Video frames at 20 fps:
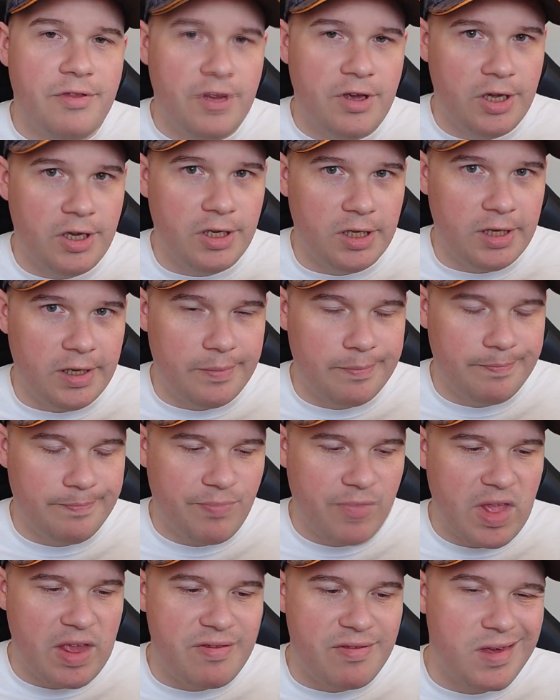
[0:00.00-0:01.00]
Thirdly,
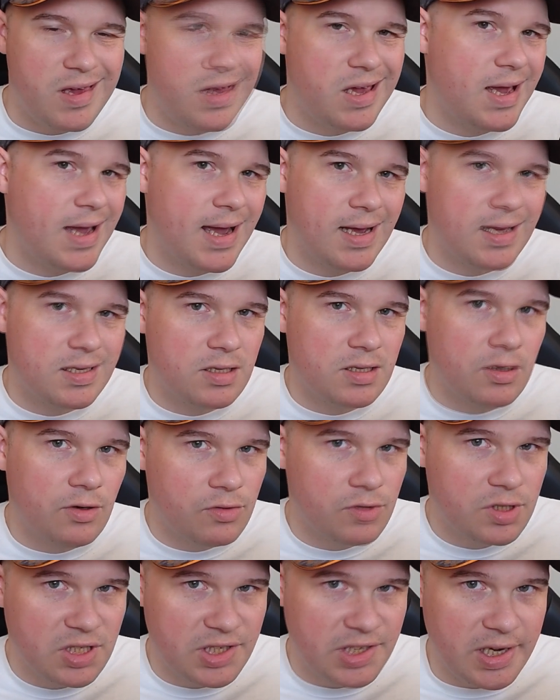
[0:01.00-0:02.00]
the
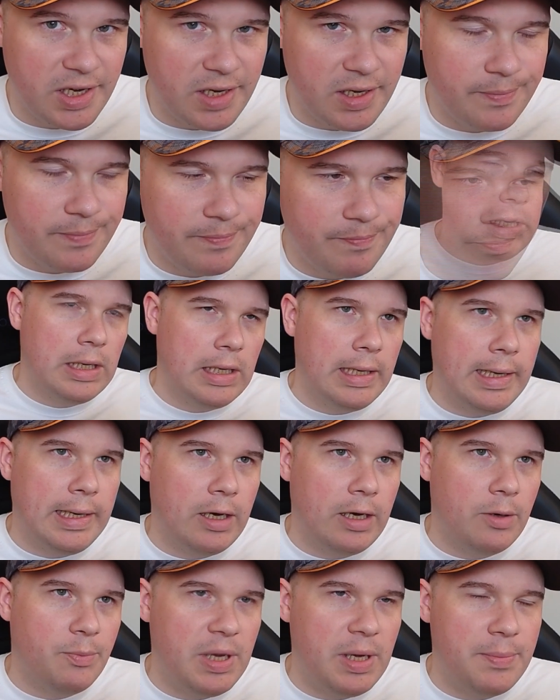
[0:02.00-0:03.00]
SoC.
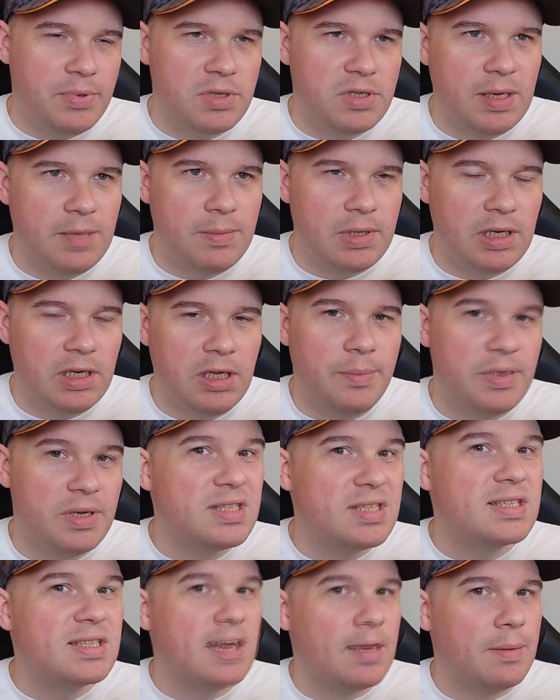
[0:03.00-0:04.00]
Now, people seemed a little bit
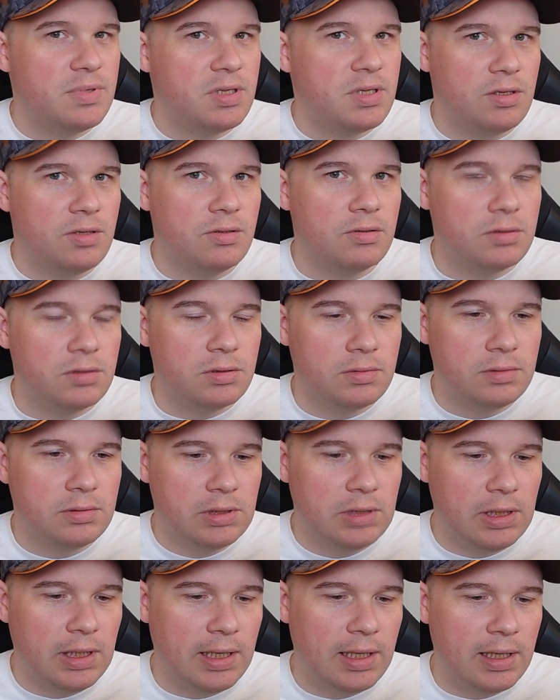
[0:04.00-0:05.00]
skeptical,
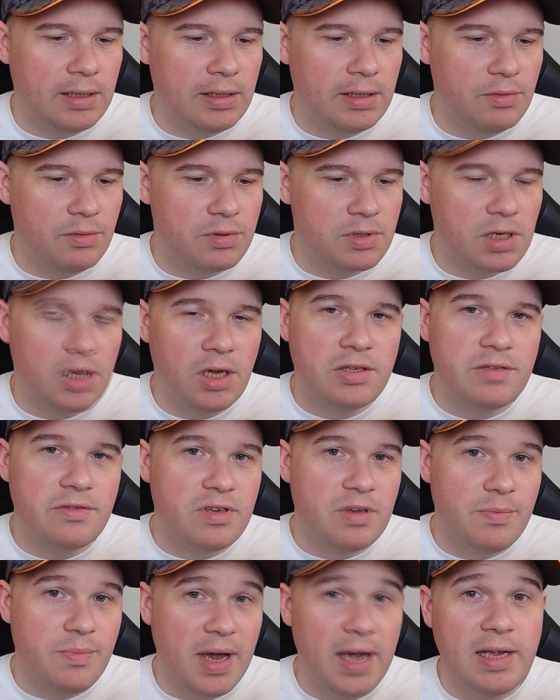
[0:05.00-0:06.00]
and there was a lot of
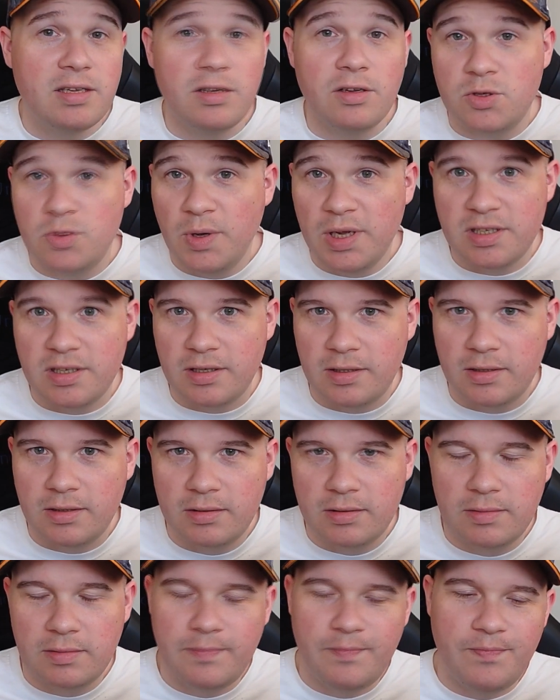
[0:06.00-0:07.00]
debate on Twitter
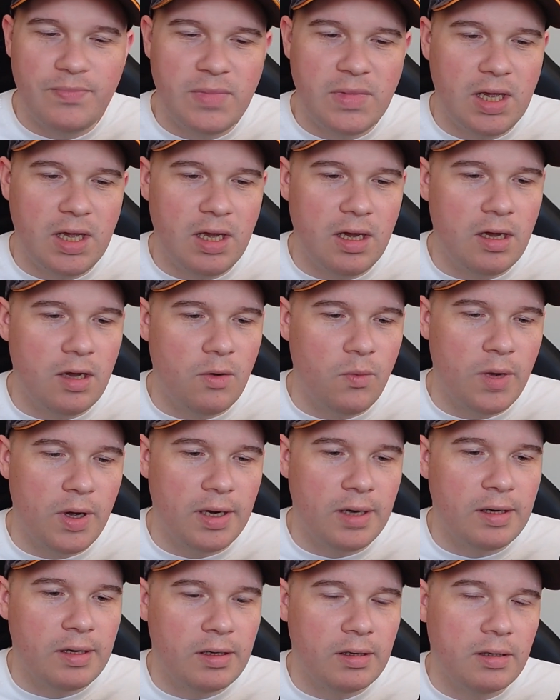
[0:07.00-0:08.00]

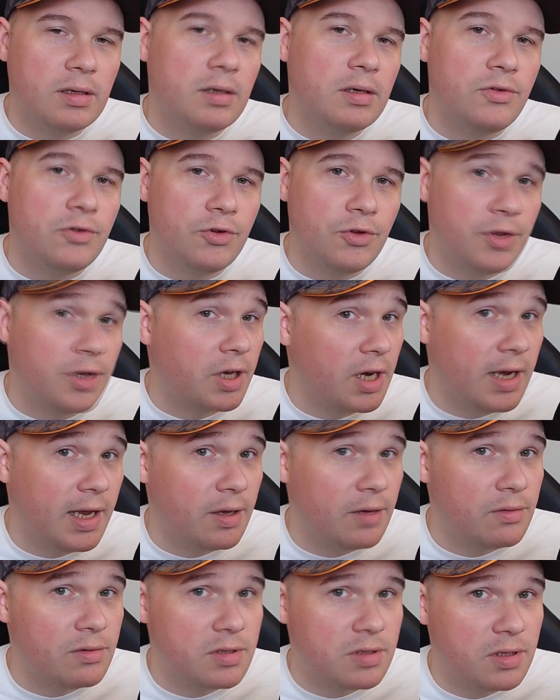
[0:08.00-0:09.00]
when Nothing
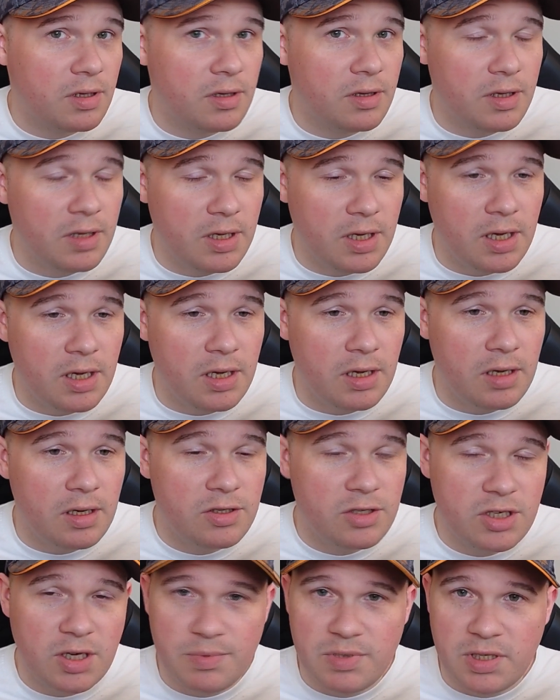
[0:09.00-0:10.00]
announced that the
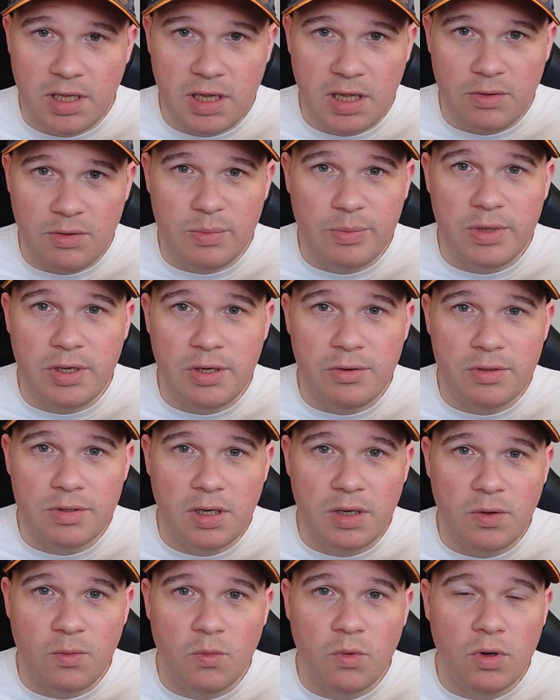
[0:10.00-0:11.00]
chipset they would be
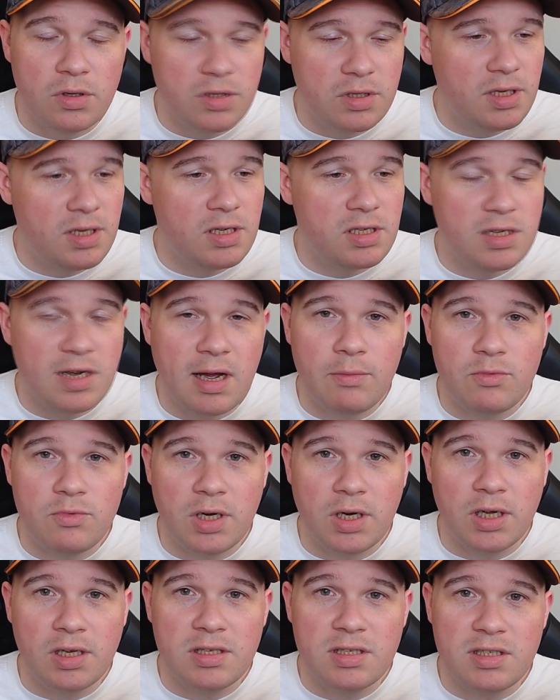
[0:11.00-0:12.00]
using was the
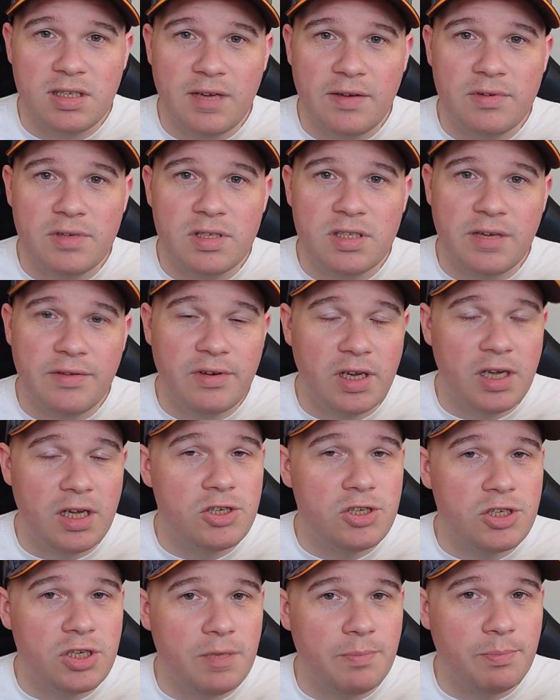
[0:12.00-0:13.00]
Snapdragon
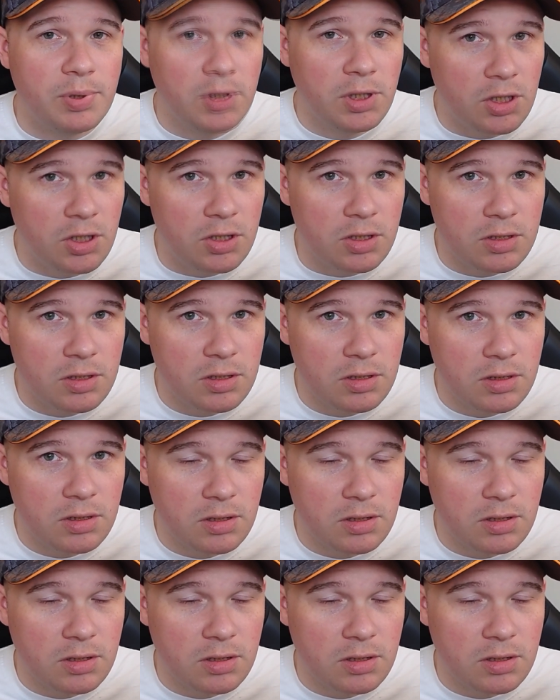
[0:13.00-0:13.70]
778G Plus,